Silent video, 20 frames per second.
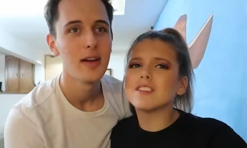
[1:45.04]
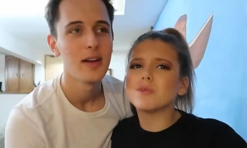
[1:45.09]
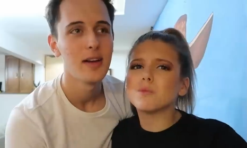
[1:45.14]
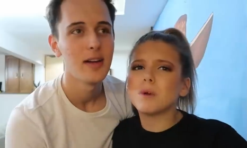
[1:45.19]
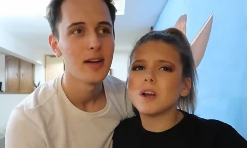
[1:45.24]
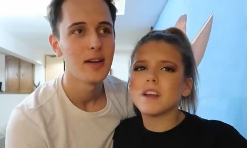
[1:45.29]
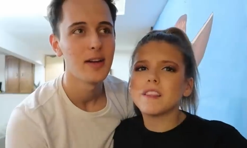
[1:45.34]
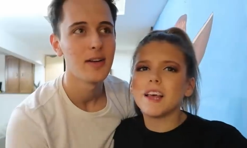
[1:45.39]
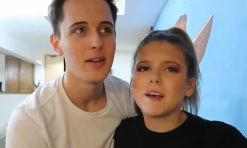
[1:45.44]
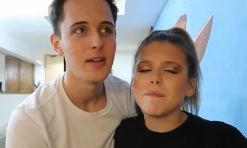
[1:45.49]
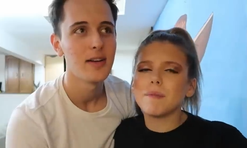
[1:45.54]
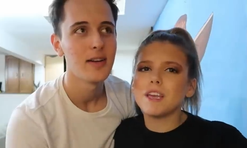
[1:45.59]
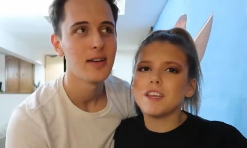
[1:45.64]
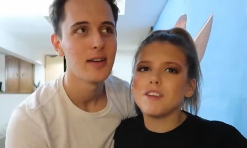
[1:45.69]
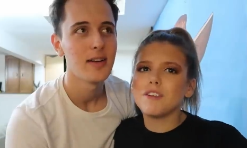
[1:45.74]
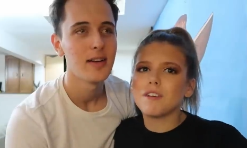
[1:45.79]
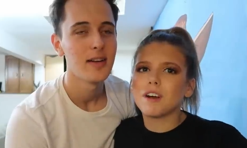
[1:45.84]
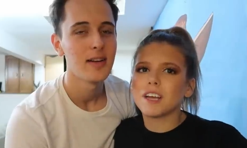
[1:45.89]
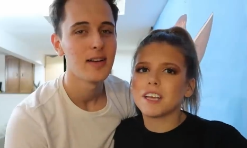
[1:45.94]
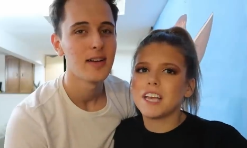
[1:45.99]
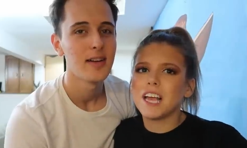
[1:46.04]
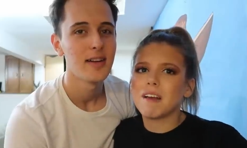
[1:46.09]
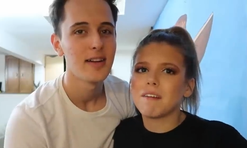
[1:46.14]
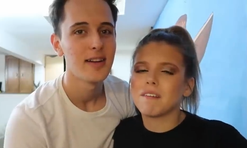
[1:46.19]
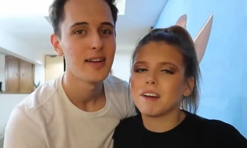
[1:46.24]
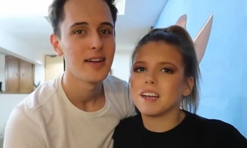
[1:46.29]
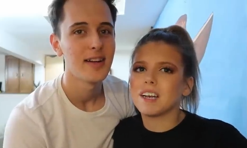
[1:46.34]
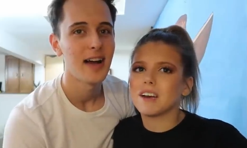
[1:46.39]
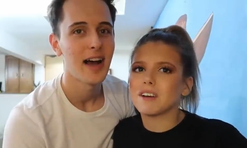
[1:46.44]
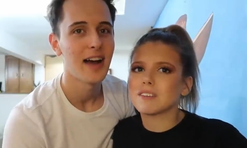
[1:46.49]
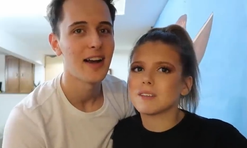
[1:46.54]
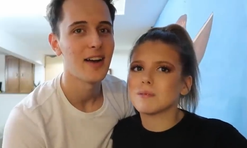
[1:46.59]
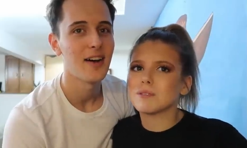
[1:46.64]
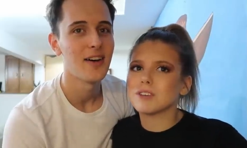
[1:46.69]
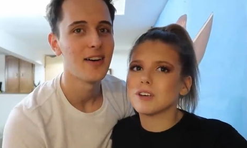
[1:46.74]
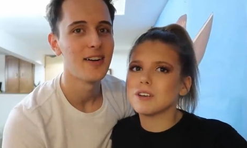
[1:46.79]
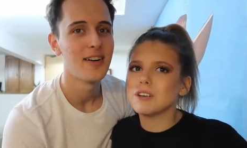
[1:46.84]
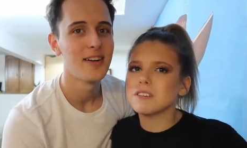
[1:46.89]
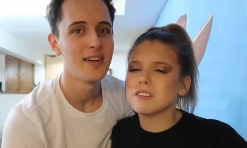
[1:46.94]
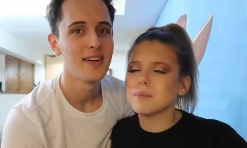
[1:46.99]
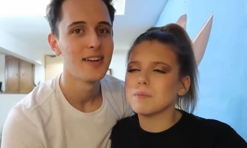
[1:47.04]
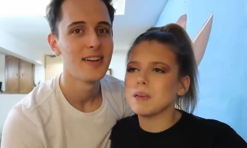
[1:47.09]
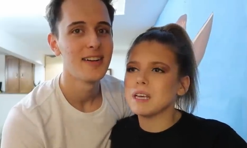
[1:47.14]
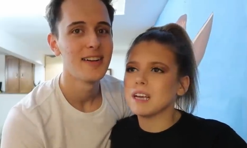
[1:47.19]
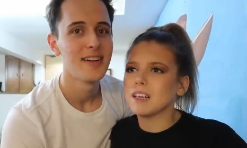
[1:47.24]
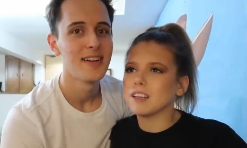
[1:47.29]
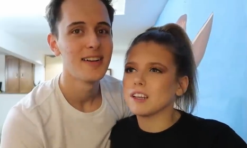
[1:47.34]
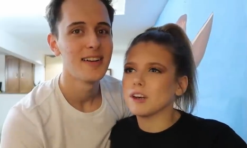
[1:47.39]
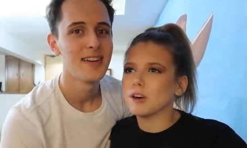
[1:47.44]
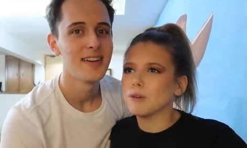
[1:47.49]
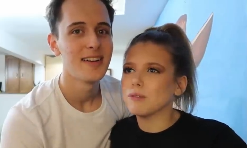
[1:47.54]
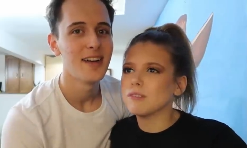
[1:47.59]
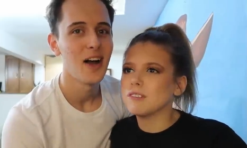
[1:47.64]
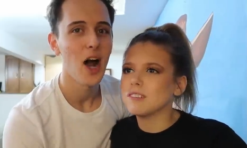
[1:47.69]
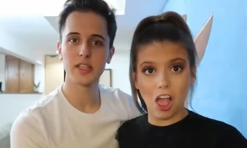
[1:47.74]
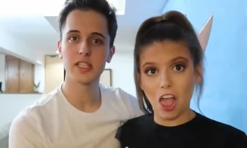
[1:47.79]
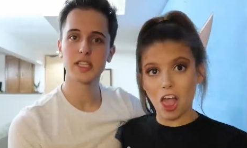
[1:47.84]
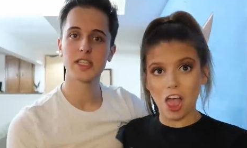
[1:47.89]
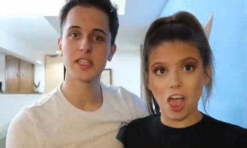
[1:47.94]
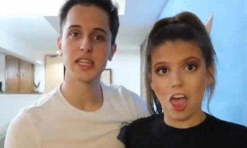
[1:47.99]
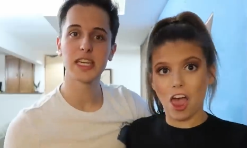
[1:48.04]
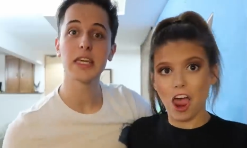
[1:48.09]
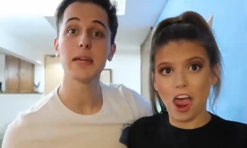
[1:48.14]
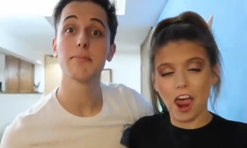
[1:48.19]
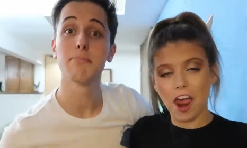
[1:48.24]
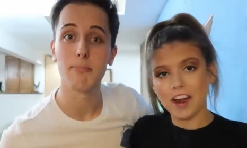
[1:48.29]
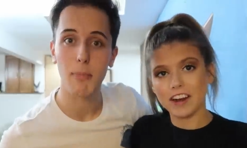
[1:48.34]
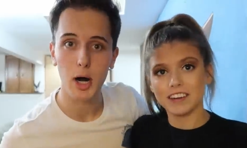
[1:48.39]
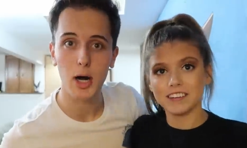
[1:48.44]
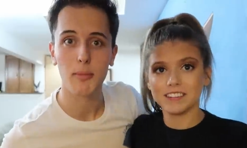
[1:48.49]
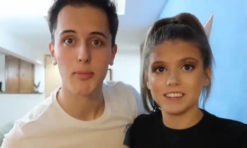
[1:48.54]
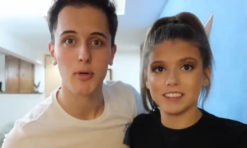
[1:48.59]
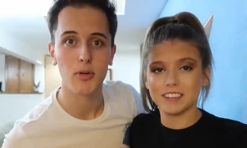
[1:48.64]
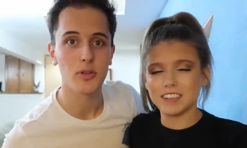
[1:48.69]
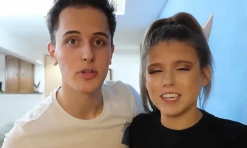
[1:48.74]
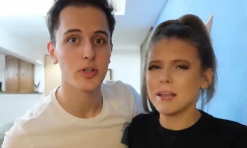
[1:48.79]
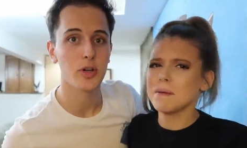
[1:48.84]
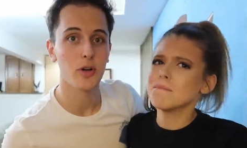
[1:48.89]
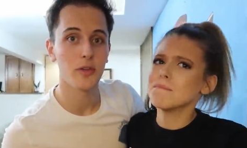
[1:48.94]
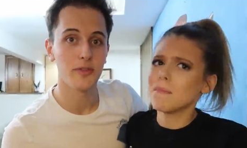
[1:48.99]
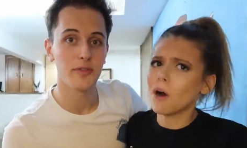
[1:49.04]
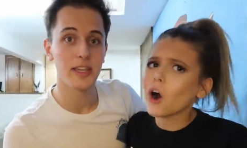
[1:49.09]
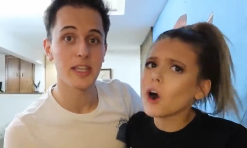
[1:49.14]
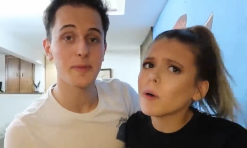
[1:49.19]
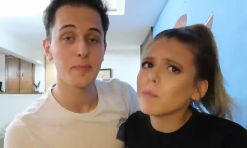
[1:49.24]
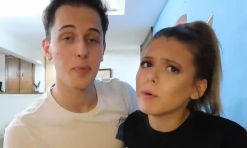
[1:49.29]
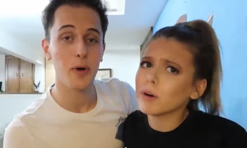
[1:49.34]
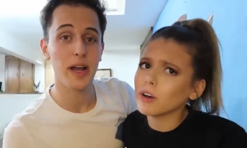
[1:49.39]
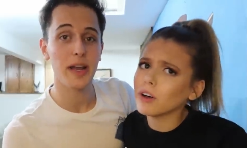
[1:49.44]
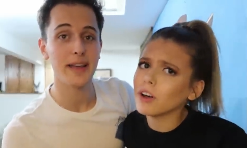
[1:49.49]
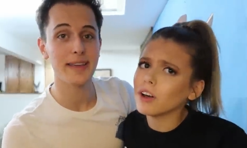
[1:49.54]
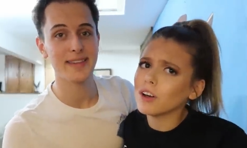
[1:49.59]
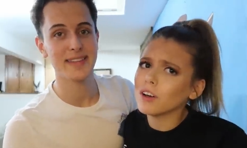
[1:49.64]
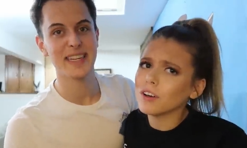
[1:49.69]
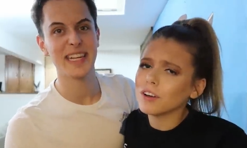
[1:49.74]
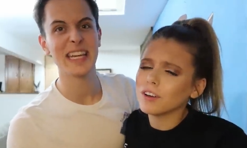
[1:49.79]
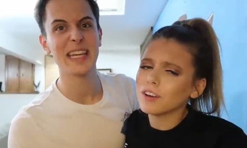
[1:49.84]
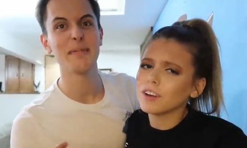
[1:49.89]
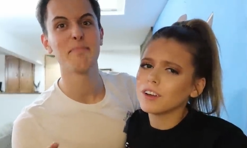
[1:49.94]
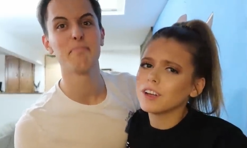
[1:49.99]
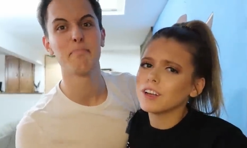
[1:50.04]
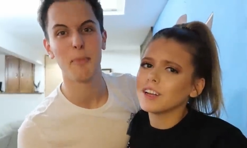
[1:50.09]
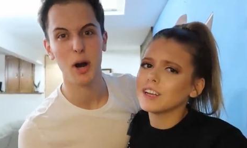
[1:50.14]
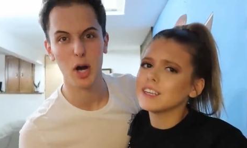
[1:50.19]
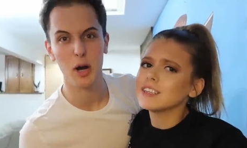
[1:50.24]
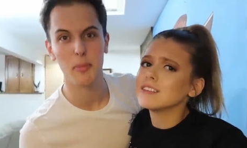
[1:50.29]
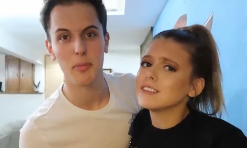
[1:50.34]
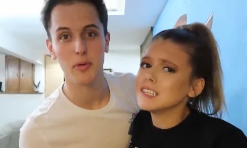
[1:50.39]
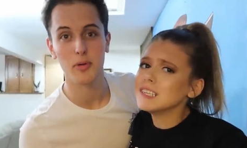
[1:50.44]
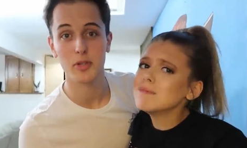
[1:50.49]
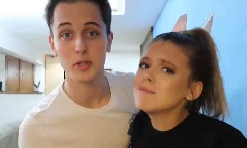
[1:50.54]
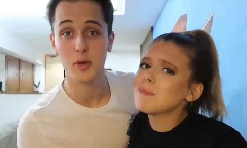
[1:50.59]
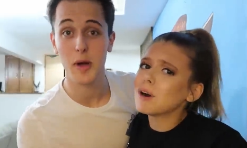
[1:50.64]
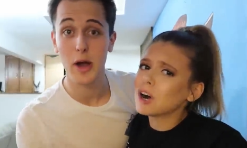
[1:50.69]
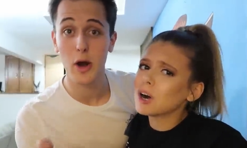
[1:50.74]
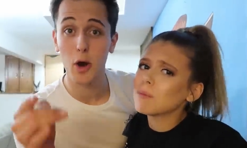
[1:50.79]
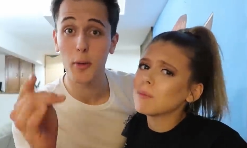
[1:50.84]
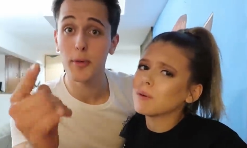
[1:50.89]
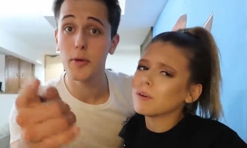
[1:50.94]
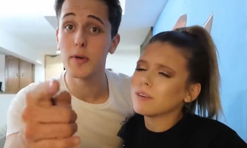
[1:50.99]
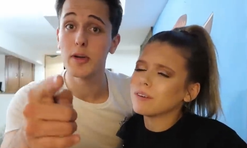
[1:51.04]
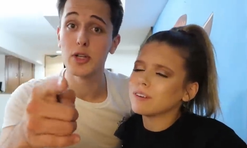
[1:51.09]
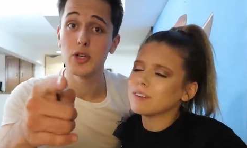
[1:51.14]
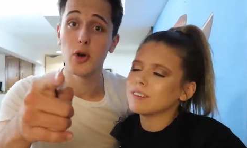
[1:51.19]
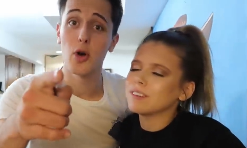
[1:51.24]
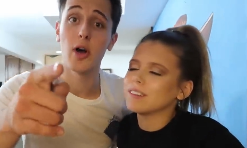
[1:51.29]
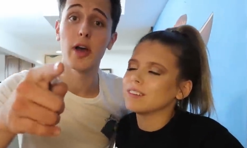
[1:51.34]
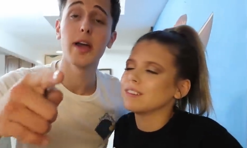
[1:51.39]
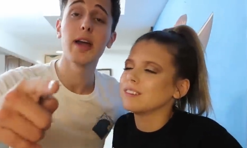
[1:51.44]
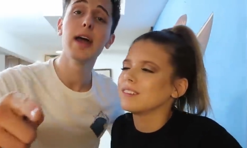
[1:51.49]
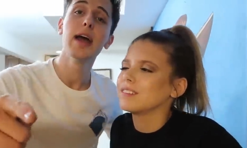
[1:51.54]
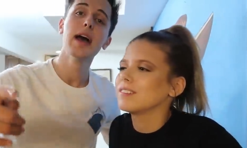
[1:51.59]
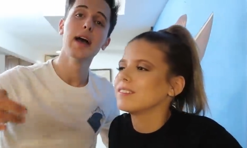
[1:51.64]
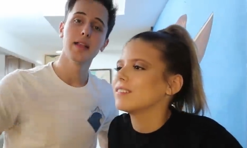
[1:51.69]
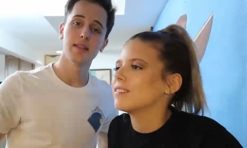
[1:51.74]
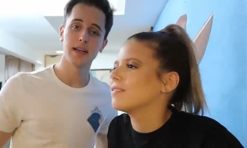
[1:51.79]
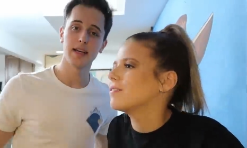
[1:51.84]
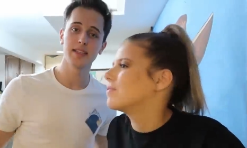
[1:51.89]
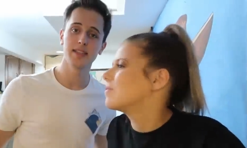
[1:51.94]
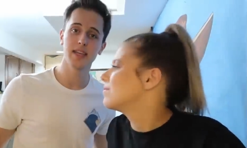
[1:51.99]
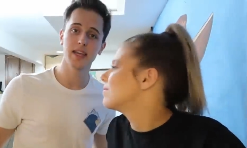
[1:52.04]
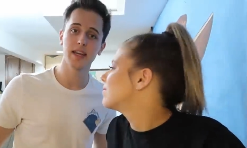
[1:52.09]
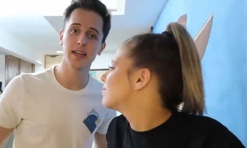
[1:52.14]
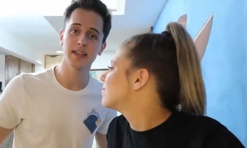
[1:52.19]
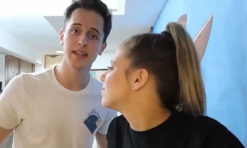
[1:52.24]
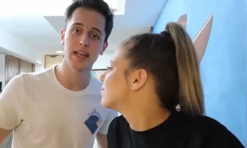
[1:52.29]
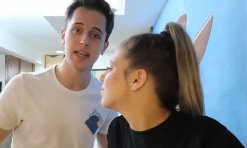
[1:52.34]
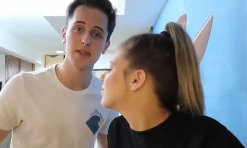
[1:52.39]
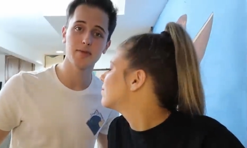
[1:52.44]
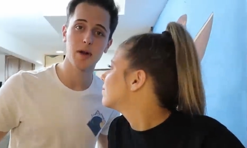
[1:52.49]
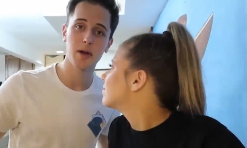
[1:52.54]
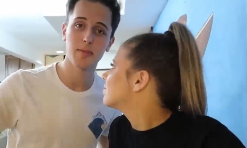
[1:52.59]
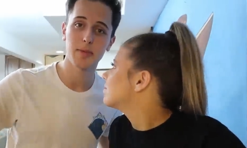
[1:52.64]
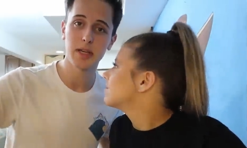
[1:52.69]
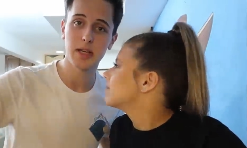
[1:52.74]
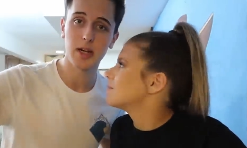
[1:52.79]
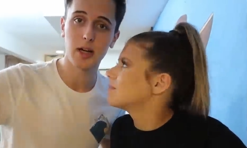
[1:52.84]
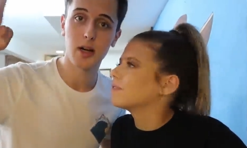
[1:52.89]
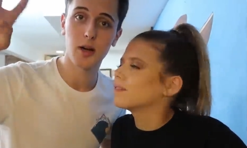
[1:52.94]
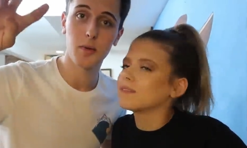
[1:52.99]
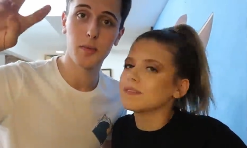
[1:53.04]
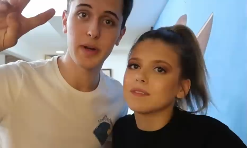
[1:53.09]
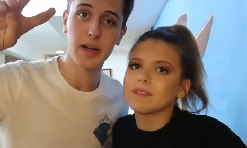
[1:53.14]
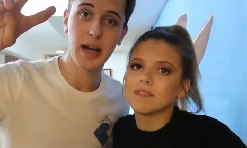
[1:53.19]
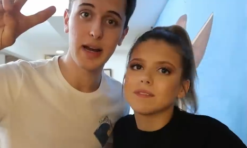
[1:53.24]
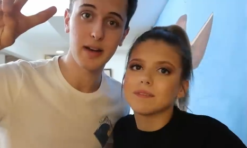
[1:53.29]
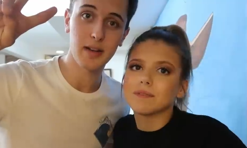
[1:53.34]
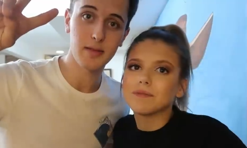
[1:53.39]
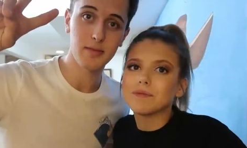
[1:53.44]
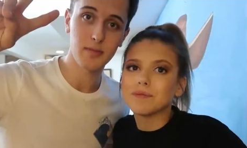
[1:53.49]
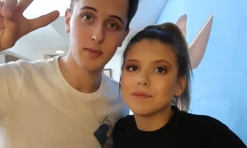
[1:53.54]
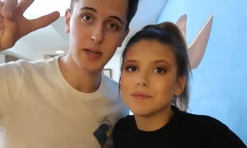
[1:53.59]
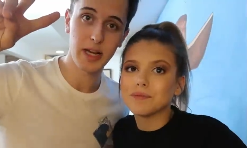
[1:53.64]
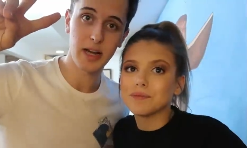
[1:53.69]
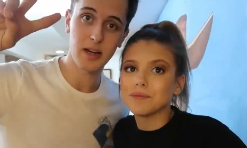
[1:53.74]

Speaker 1: is weird that me and you're on camera right now because I'm so used to being alone. This
Speaker 2: is Team Marble. Team so Marble. this prank is Team Marble. Team so Marble. I hope you enjoy. Let's get it. Danny's about to be here. We gotta we